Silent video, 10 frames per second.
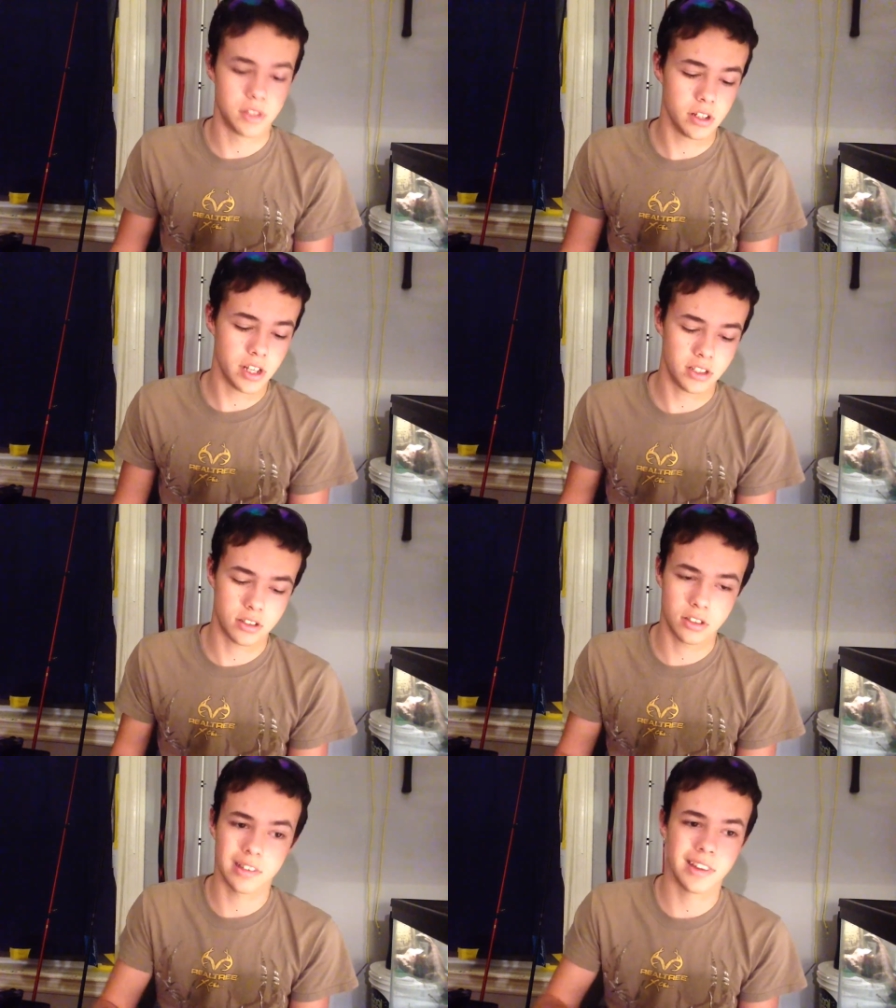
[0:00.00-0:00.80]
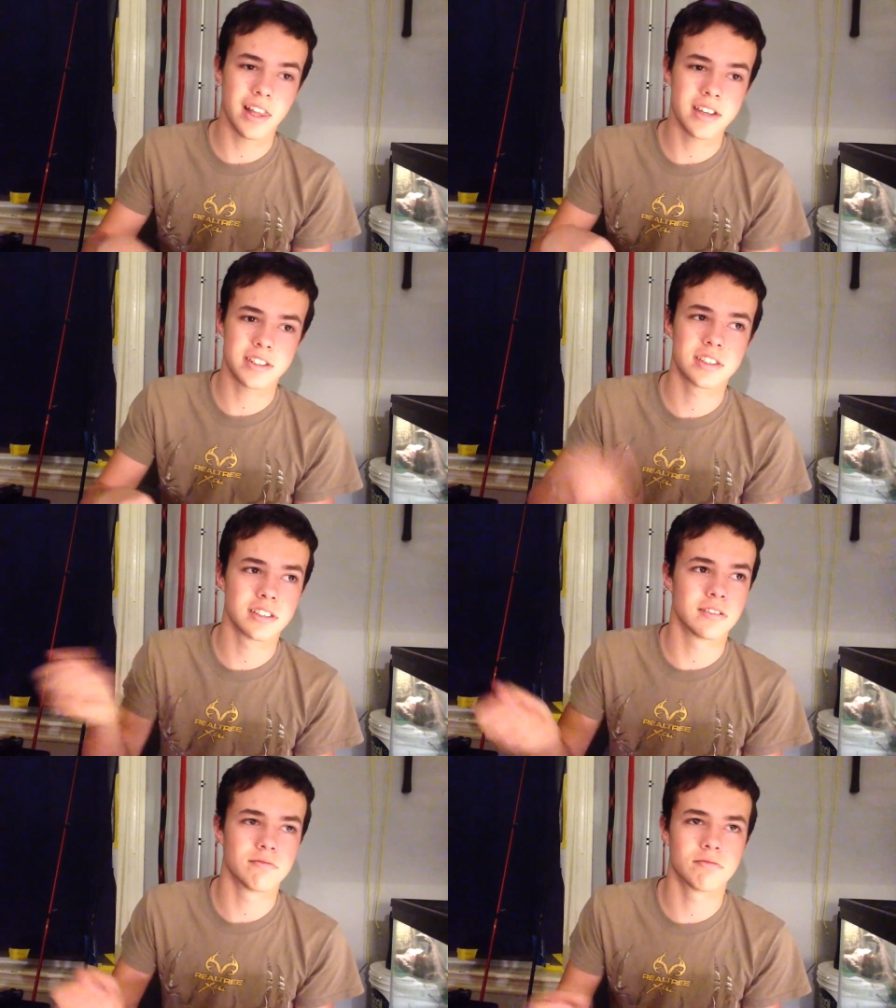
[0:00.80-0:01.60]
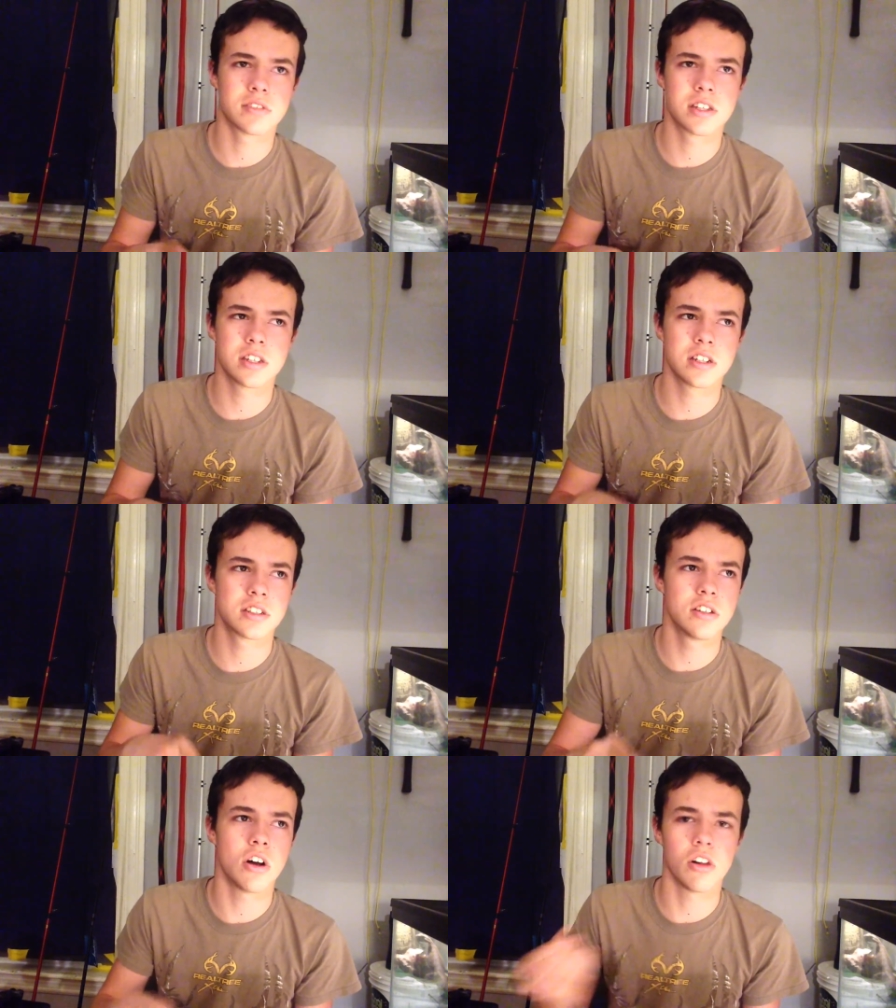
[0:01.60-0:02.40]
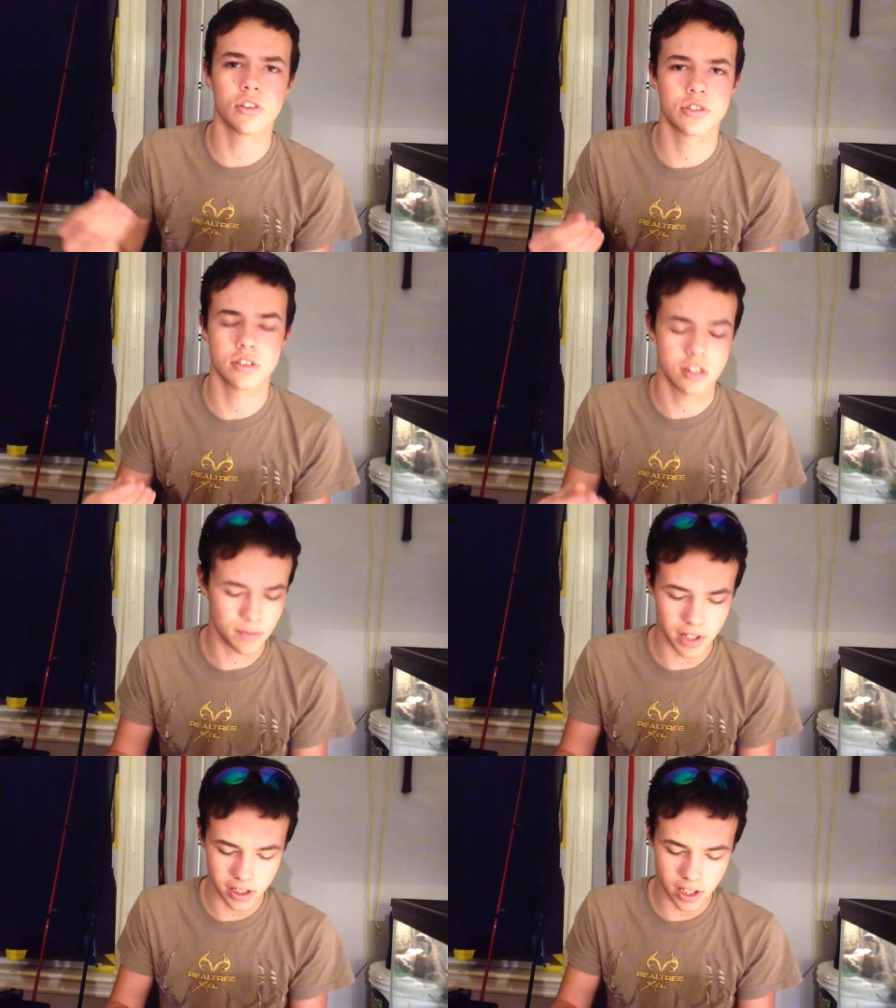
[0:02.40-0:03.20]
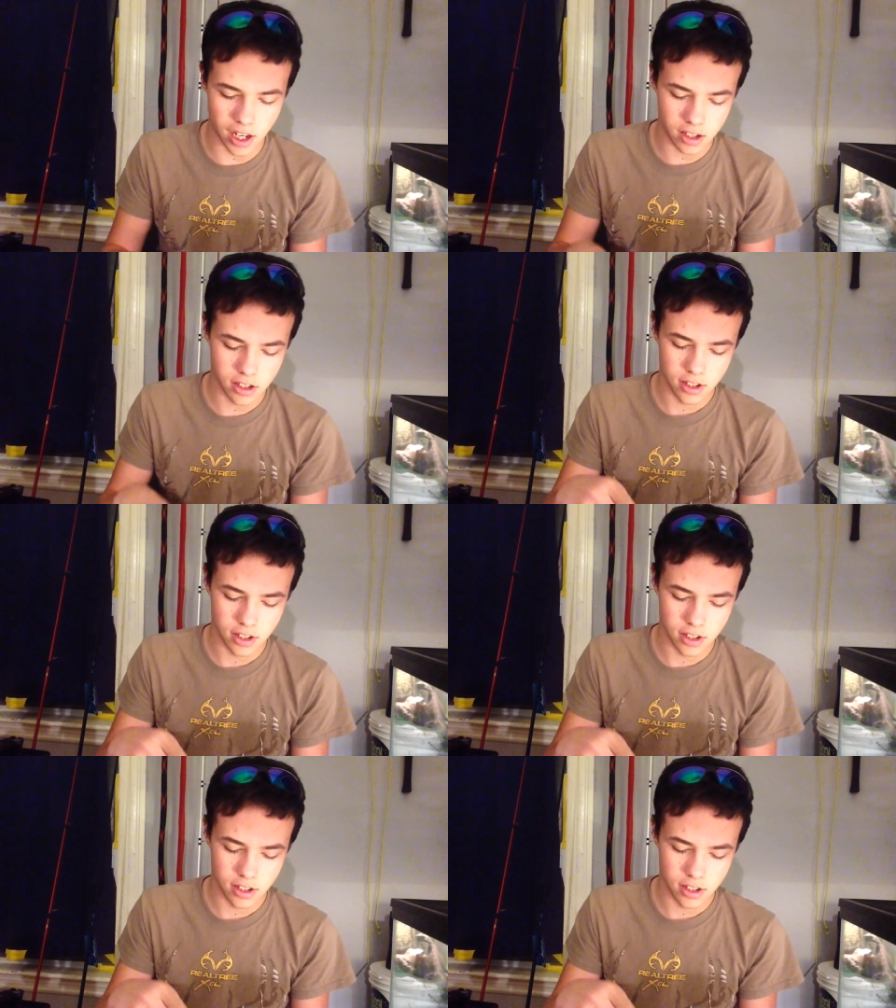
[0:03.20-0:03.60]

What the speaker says: They're like less than $60 or something like that.